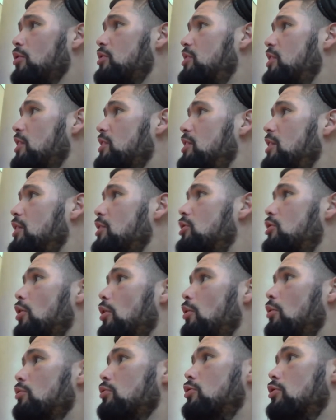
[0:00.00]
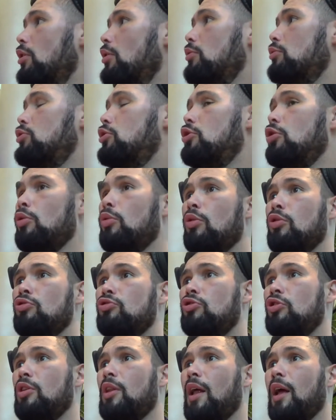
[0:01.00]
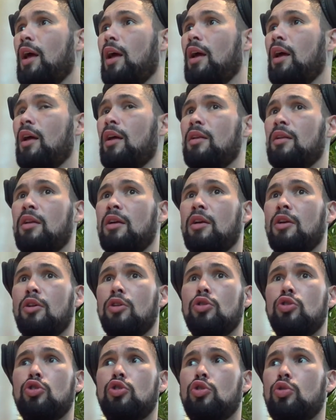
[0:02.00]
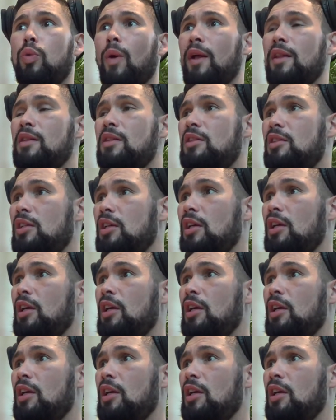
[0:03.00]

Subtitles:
16 stone, so 220